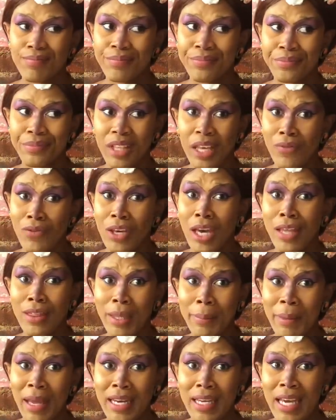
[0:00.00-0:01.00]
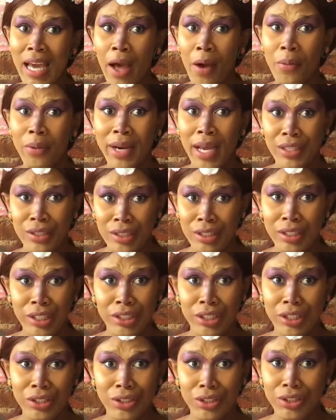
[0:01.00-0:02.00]
If you got the money, I would actually suggest
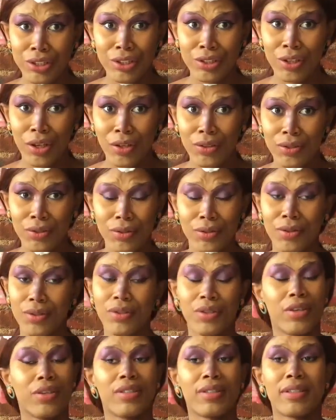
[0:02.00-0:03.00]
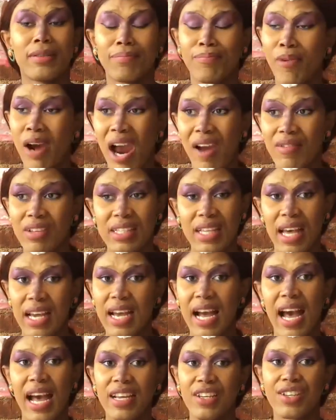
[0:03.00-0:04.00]
you just go to your private
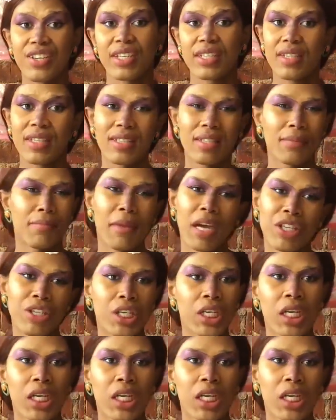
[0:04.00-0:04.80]
psychiatrist. It's much,